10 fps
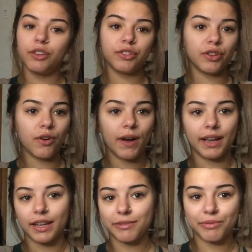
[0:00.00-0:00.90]
So I
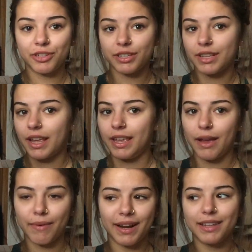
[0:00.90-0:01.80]
guess we'll just
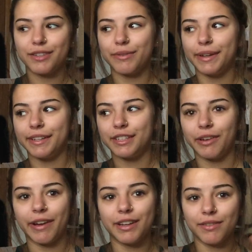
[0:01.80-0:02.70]
get right into it
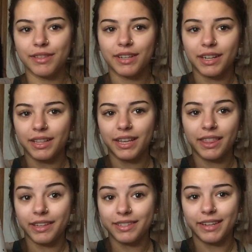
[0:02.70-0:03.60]
so I don't look like
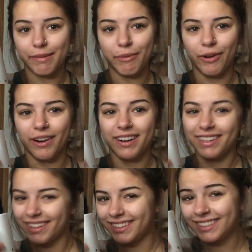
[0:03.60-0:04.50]
this anymore.
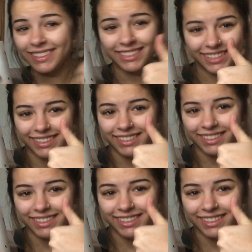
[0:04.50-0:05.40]

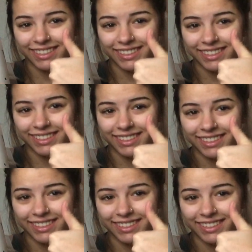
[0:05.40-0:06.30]
Hating on yourself
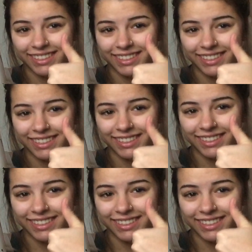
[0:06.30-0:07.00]
is super cool.